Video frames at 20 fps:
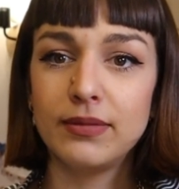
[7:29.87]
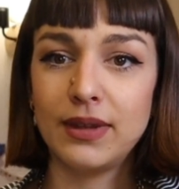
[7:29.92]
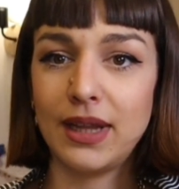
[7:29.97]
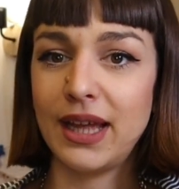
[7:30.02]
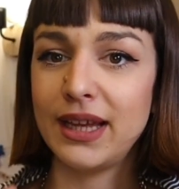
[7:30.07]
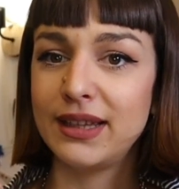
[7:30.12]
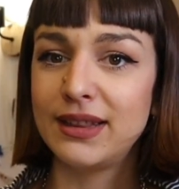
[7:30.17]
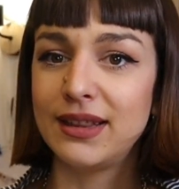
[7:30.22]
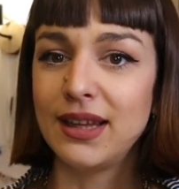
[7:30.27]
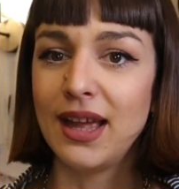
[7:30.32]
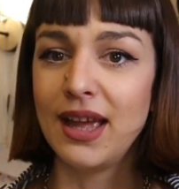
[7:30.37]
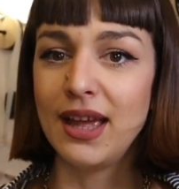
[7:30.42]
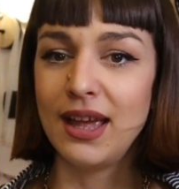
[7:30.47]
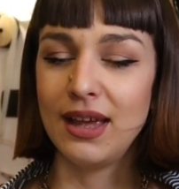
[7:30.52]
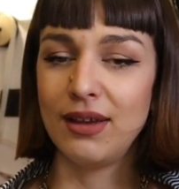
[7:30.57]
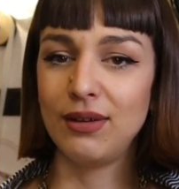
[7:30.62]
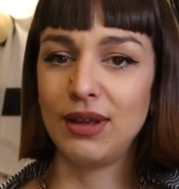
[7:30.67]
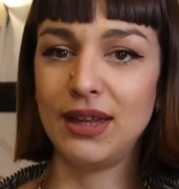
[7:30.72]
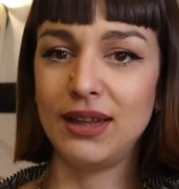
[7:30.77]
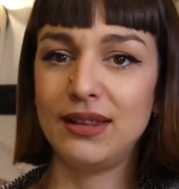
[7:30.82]
Like
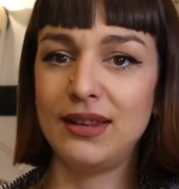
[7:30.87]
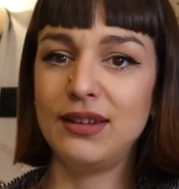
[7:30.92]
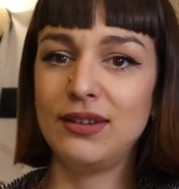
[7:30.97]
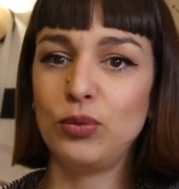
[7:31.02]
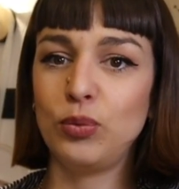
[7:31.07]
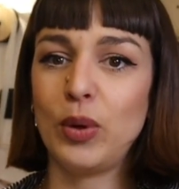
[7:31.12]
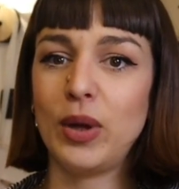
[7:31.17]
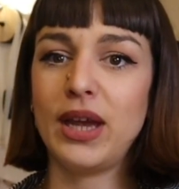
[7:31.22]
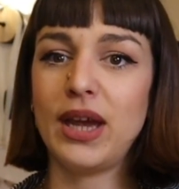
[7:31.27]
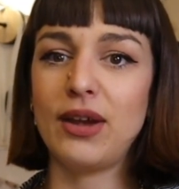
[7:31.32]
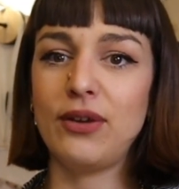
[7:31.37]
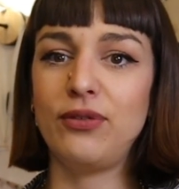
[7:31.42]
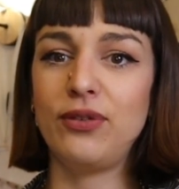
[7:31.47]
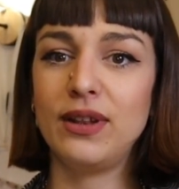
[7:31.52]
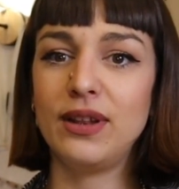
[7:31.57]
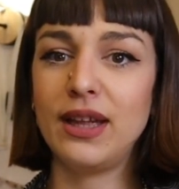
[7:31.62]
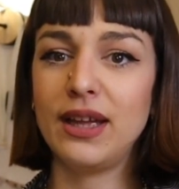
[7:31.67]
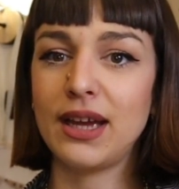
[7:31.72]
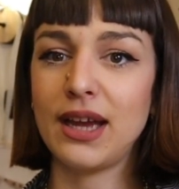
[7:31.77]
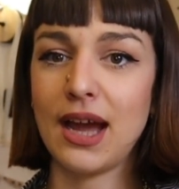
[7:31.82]
this way I
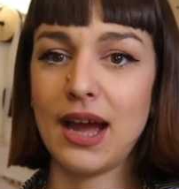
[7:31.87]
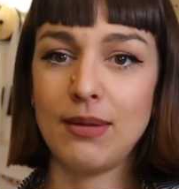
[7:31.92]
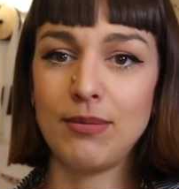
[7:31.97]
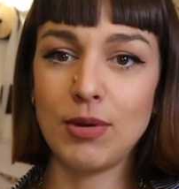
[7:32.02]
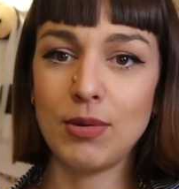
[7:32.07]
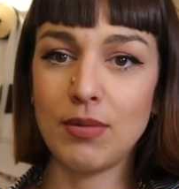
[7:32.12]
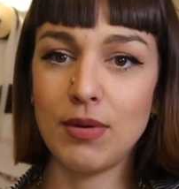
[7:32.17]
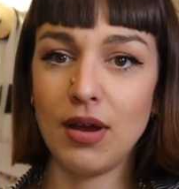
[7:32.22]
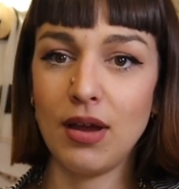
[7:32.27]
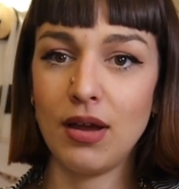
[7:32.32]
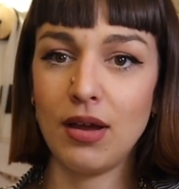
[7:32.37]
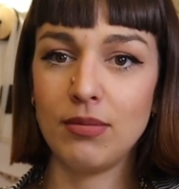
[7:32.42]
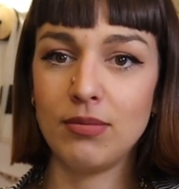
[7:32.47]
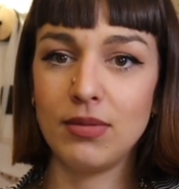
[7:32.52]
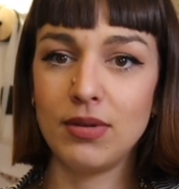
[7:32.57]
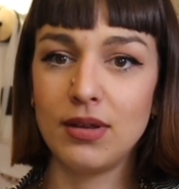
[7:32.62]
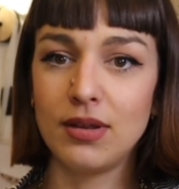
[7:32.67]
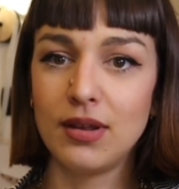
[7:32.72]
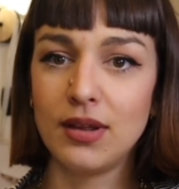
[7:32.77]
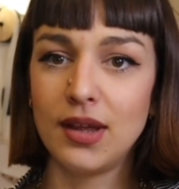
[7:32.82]
feel like I'm a
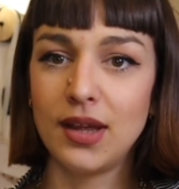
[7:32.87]
mom